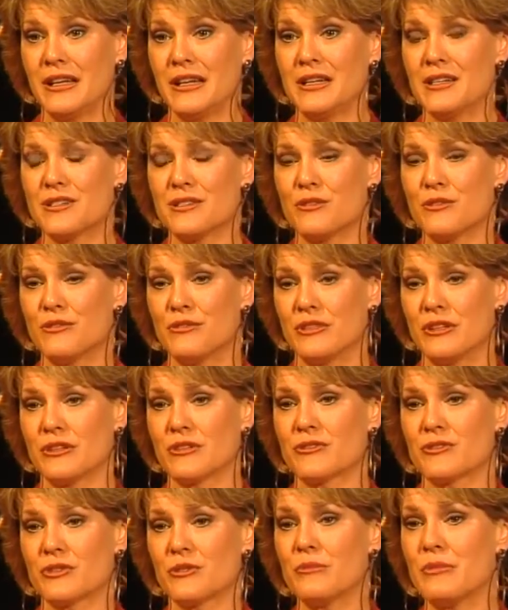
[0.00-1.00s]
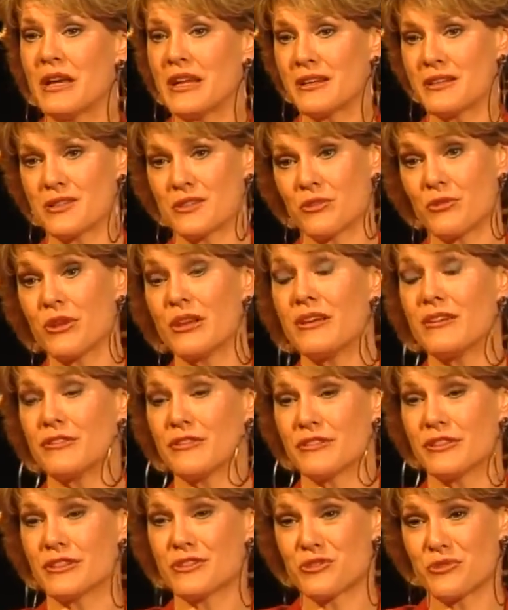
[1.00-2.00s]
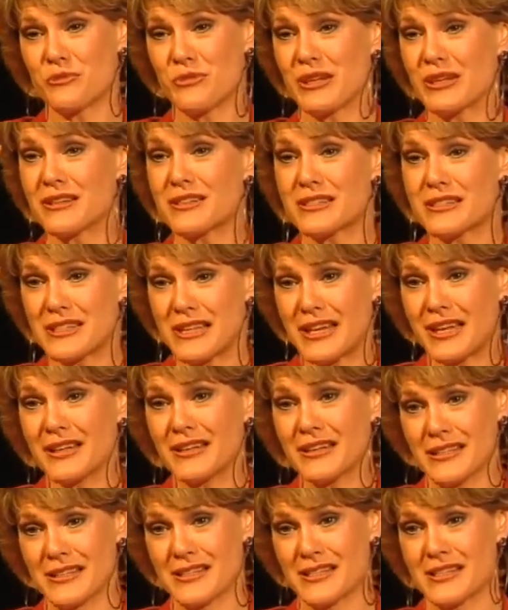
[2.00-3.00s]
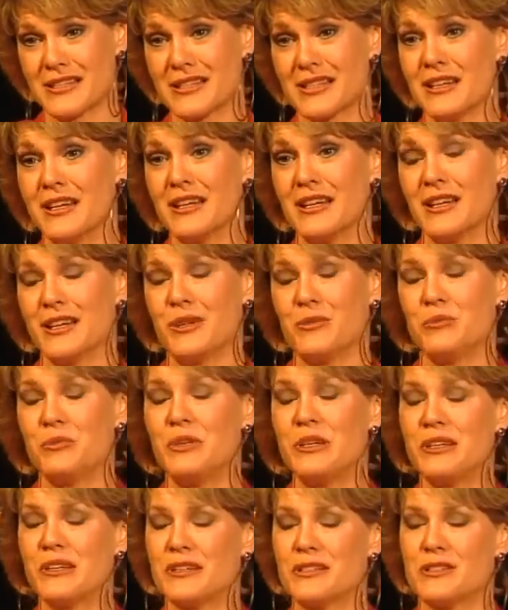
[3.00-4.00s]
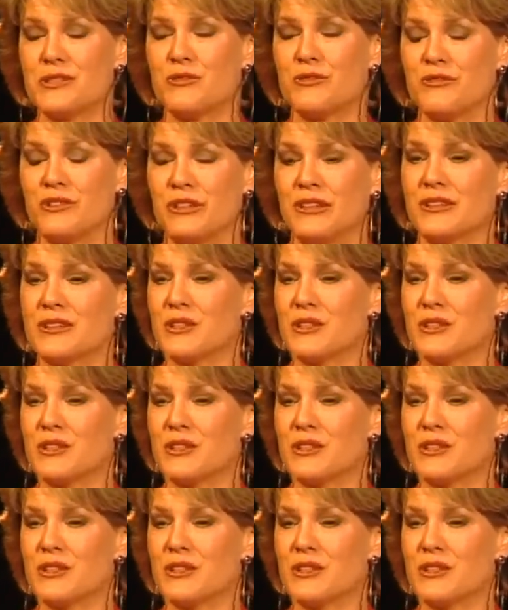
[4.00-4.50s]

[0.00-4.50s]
is you feel tremendous grief and tremendous sadness, because you feel